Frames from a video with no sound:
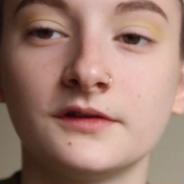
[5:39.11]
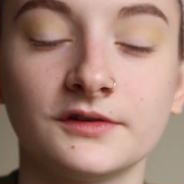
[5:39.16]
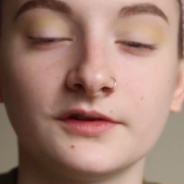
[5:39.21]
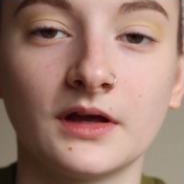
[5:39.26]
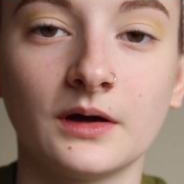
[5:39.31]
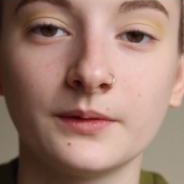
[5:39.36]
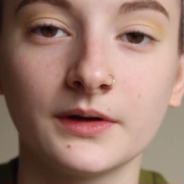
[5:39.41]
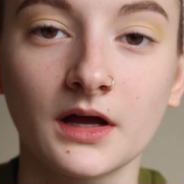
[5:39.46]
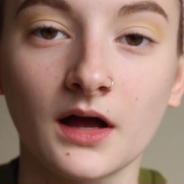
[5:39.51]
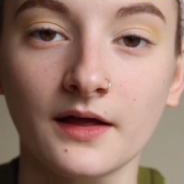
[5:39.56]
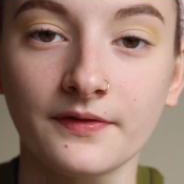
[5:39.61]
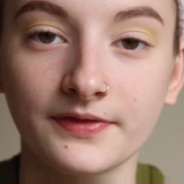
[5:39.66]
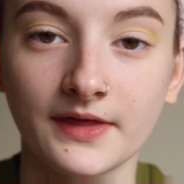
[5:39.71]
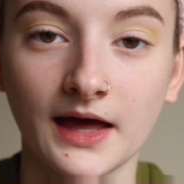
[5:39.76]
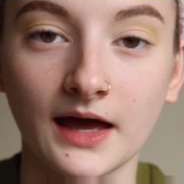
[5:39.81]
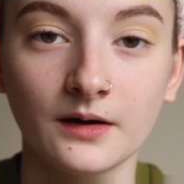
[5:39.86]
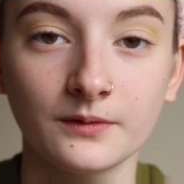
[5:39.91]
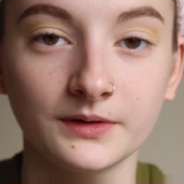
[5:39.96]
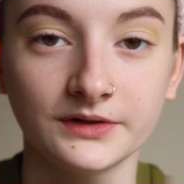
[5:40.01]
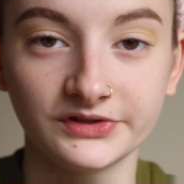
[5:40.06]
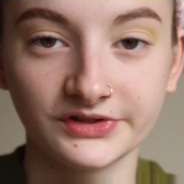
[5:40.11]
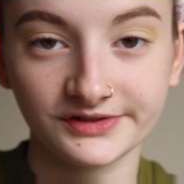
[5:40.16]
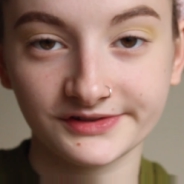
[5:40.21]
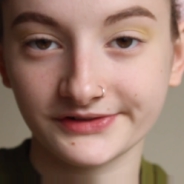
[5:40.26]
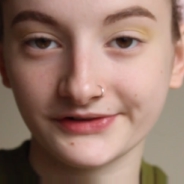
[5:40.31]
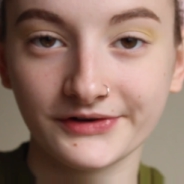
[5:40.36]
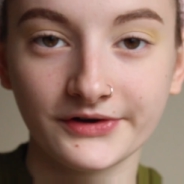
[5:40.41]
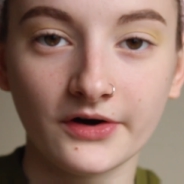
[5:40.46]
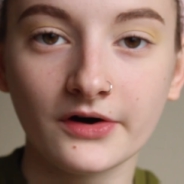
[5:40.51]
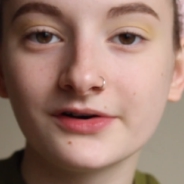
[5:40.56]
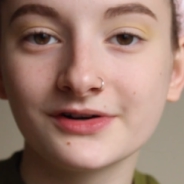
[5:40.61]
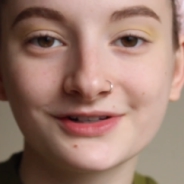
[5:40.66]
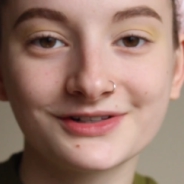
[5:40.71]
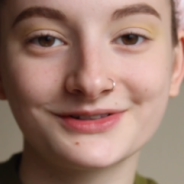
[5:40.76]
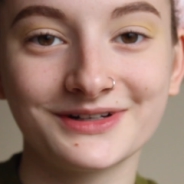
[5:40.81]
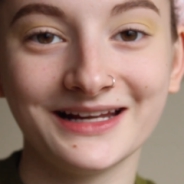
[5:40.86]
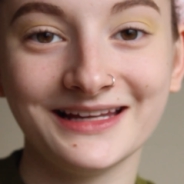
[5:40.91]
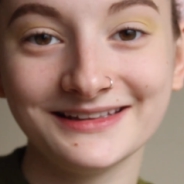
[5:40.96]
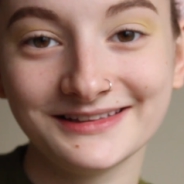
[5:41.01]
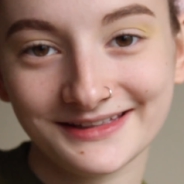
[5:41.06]
So now we got that, we just look all
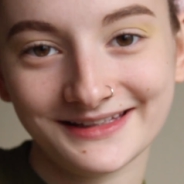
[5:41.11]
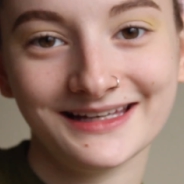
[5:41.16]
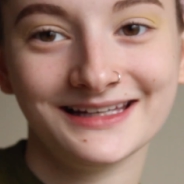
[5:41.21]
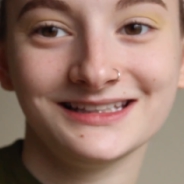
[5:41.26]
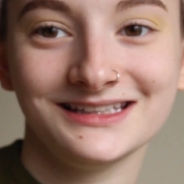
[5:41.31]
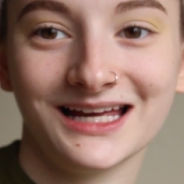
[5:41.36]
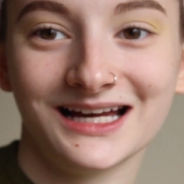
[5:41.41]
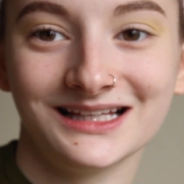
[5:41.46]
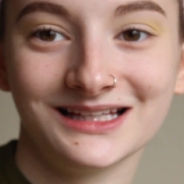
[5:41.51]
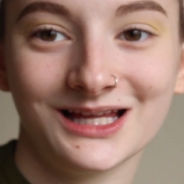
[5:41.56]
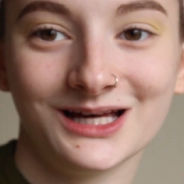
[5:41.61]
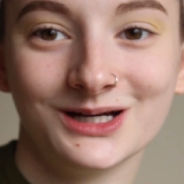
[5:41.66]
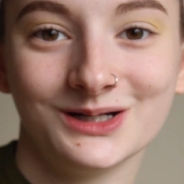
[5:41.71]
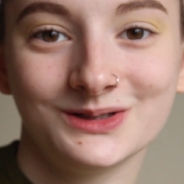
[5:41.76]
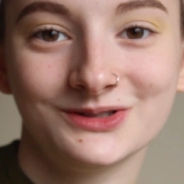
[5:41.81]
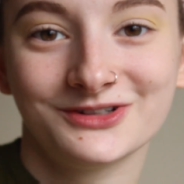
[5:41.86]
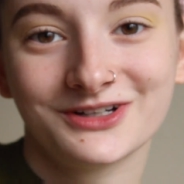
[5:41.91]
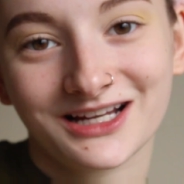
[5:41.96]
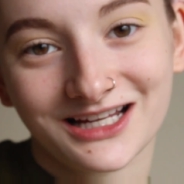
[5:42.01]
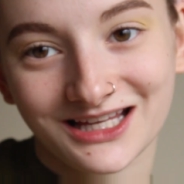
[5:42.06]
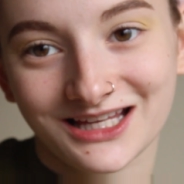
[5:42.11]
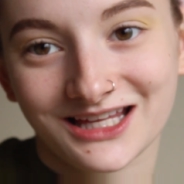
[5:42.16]
crazy and yellow.